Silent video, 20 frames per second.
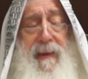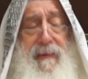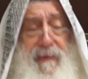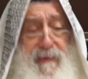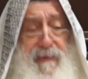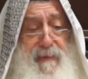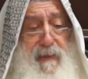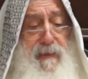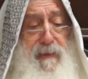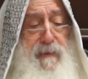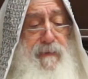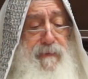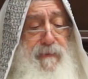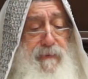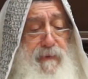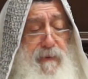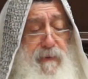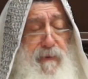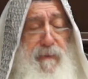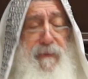This
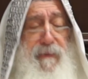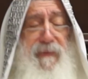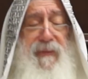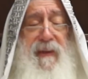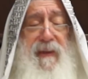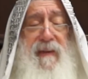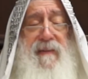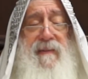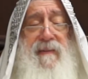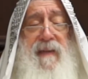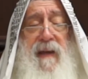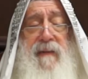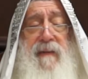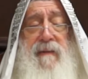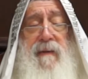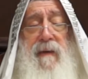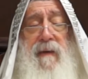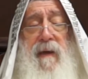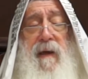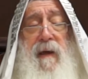is things that,
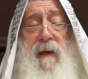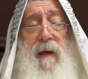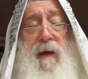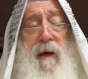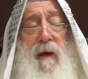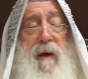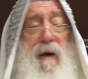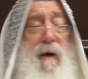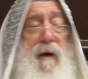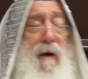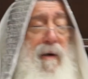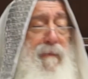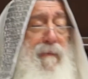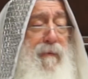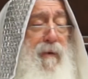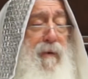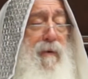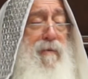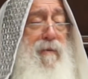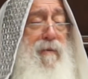of
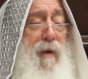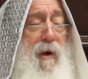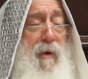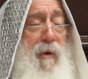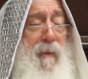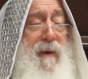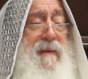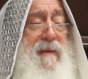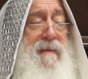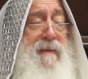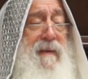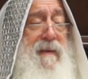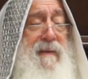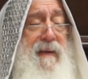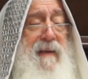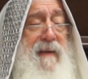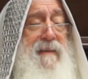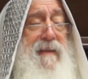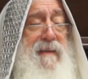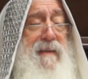course, always
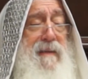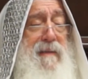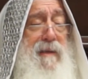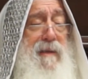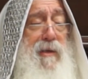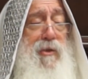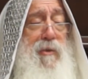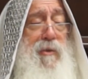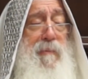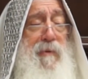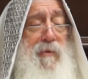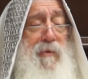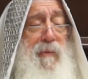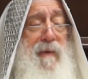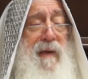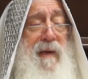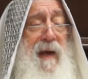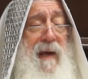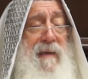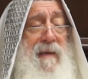there is a discussion
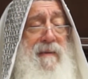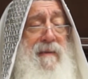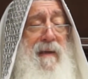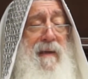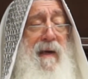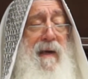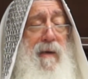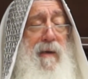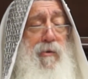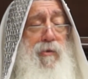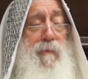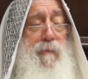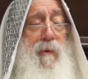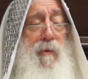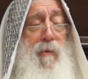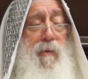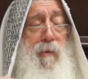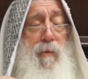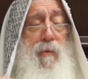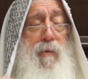between us and Akash
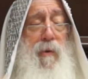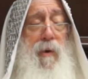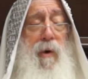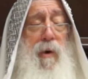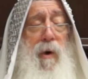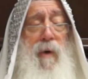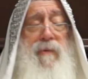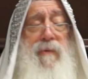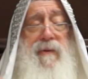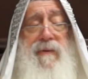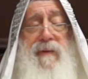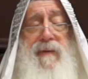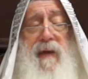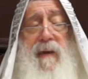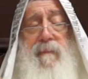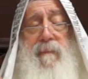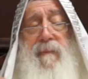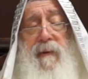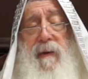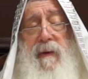all the time.